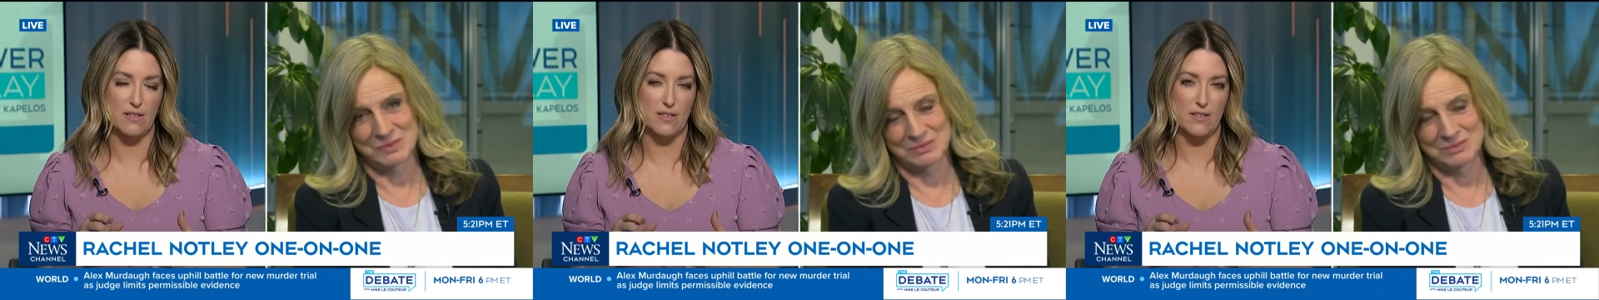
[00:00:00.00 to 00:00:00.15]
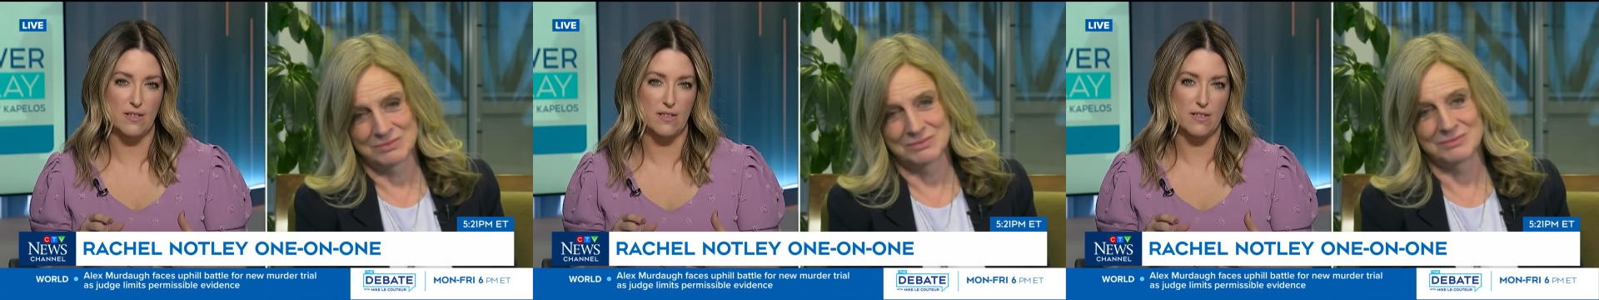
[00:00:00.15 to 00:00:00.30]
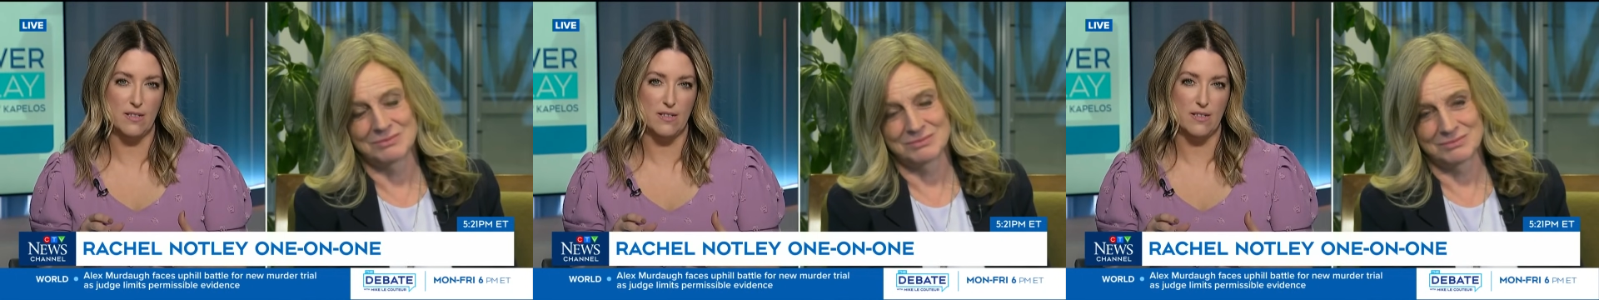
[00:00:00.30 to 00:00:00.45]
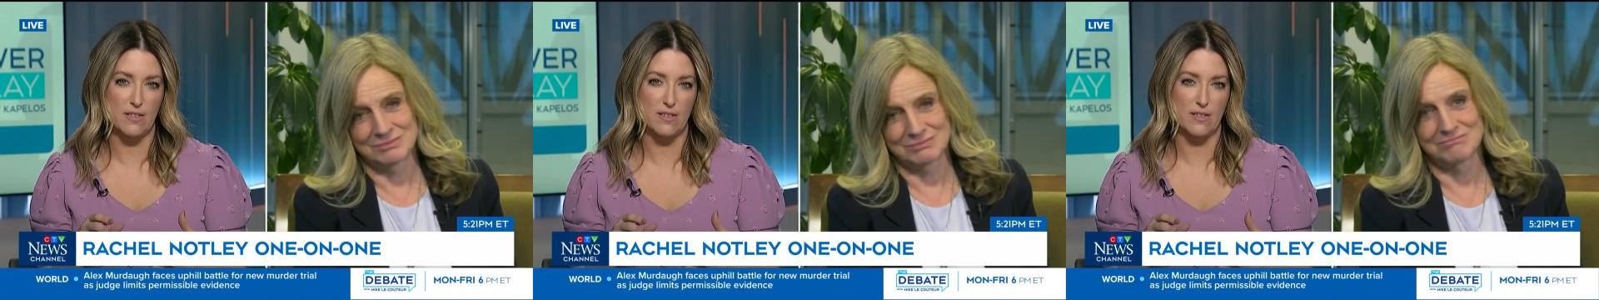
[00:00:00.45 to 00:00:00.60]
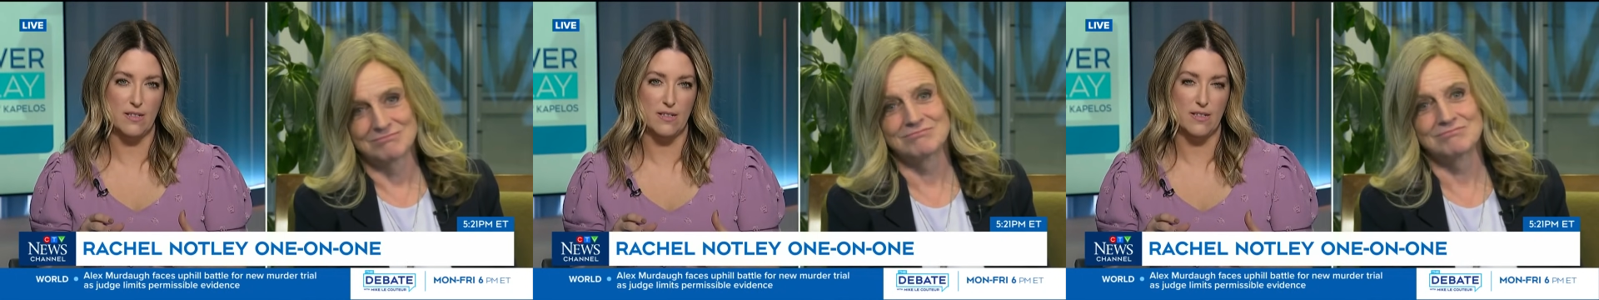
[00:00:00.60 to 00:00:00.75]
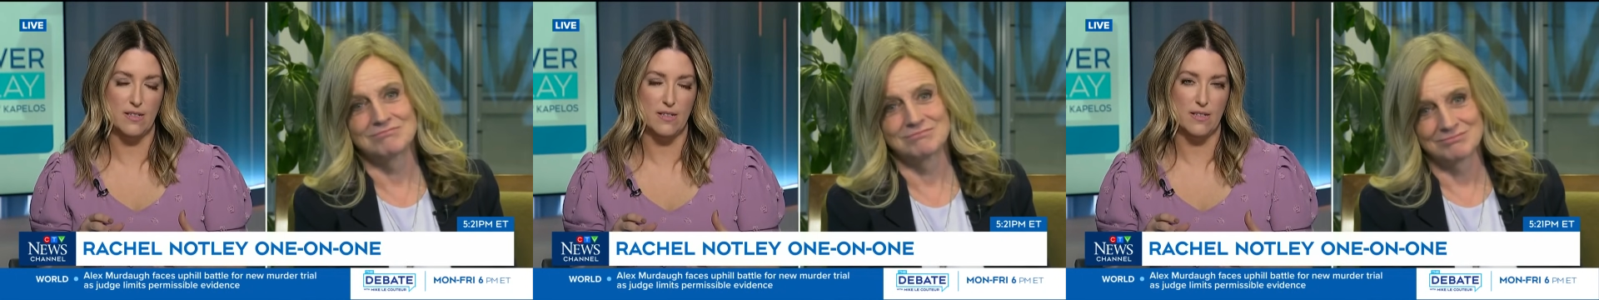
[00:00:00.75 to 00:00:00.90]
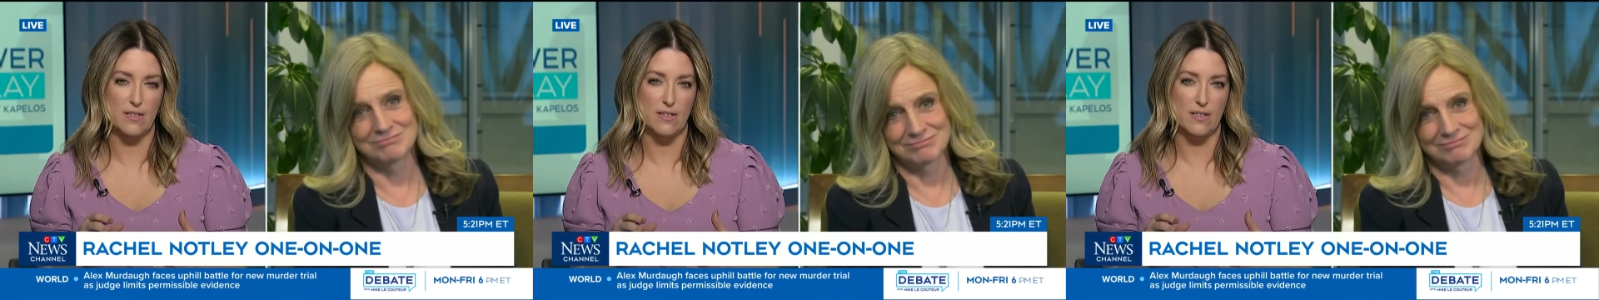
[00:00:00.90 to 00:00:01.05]

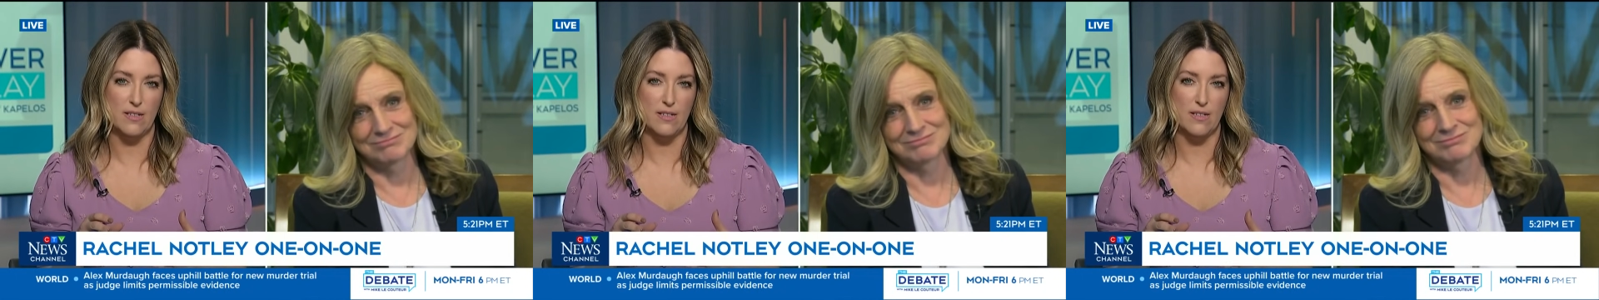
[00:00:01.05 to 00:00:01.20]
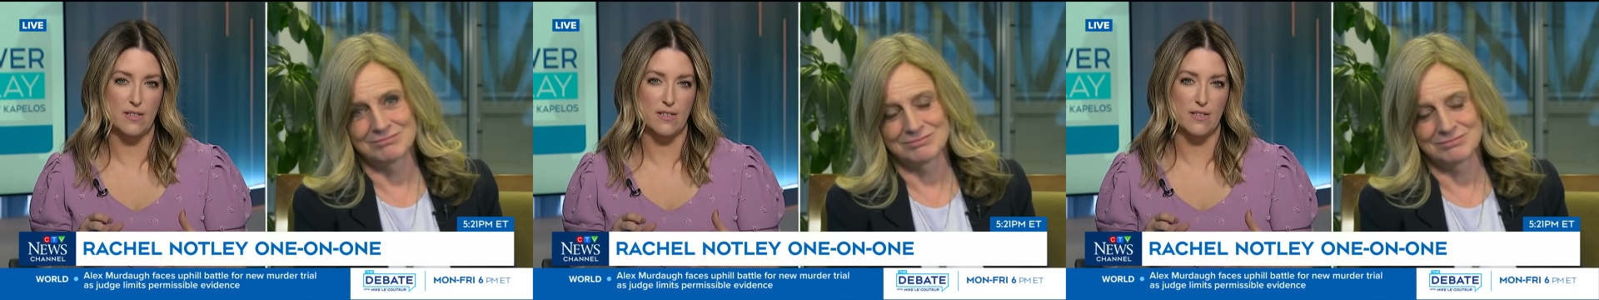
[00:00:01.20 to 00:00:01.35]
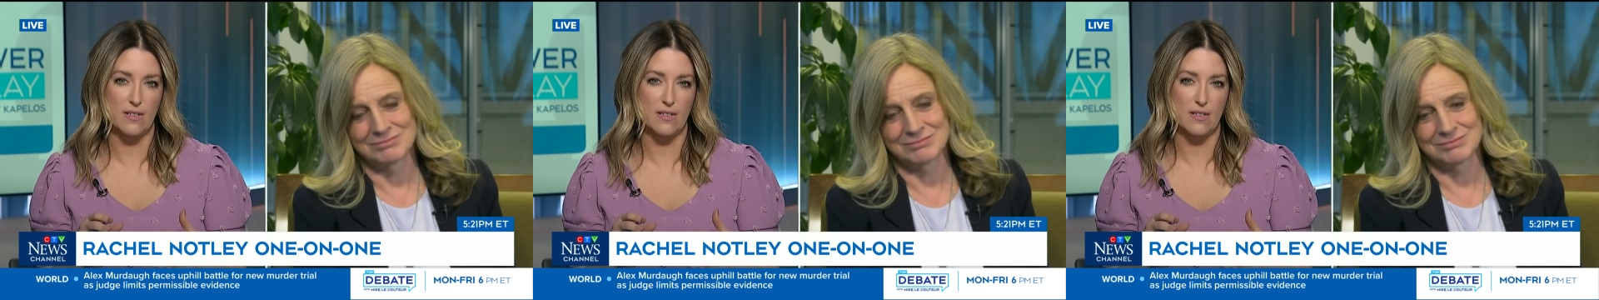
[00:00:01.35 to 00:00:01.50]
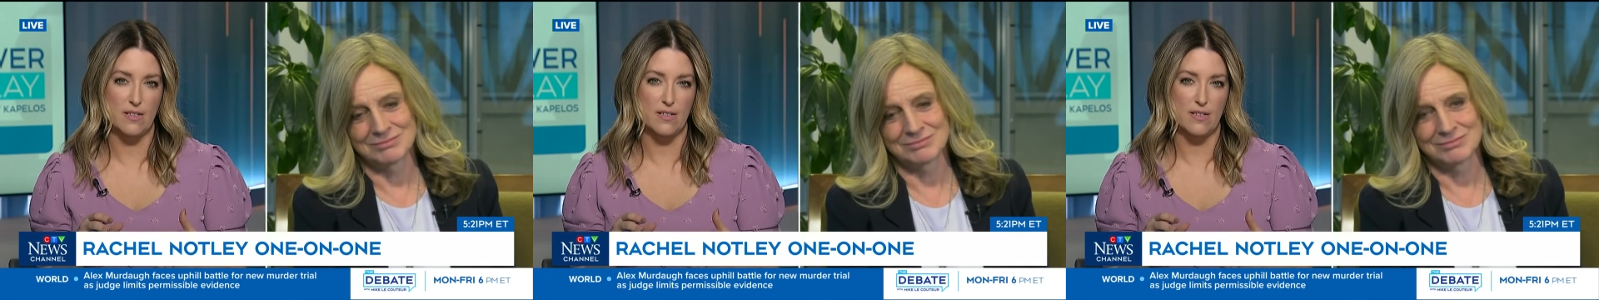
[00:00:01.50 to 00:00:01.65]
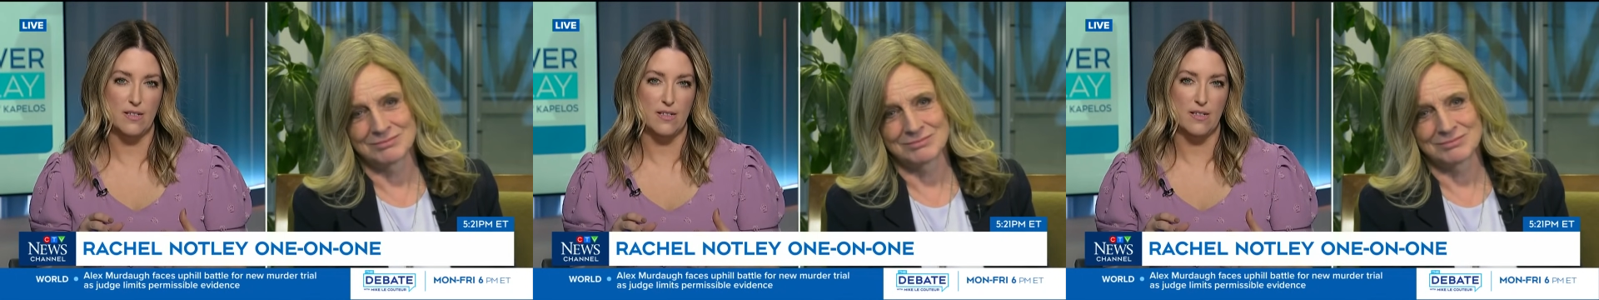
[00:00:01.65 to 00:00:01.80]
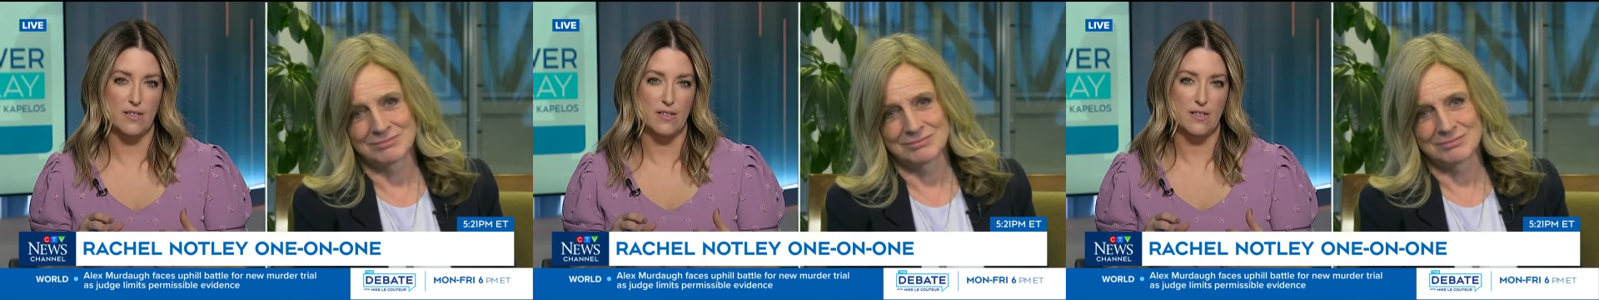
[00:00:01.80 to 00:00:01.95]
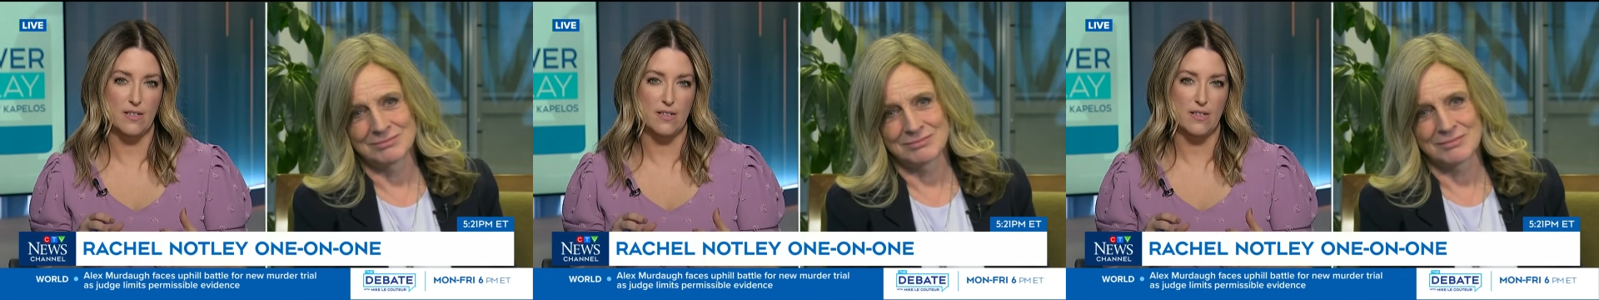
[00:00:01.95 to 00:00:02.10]

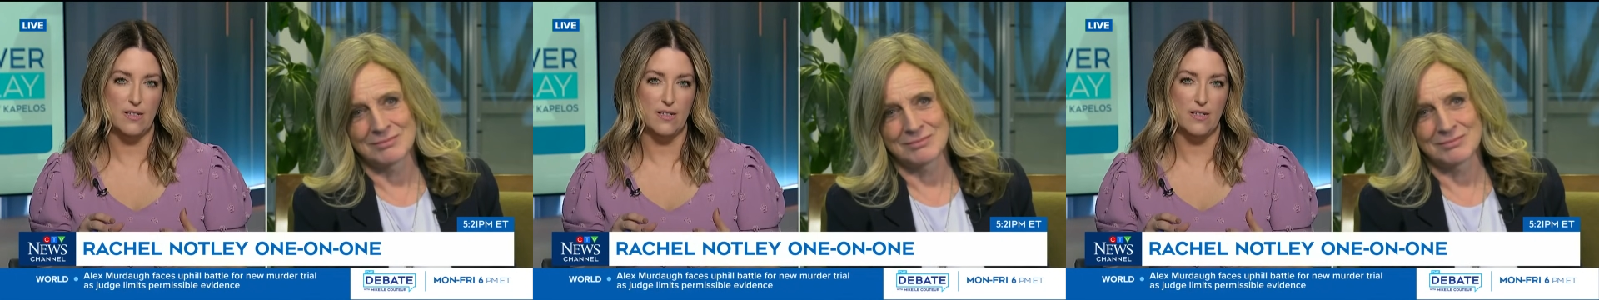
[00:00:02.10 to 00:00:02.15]
Nothing is said.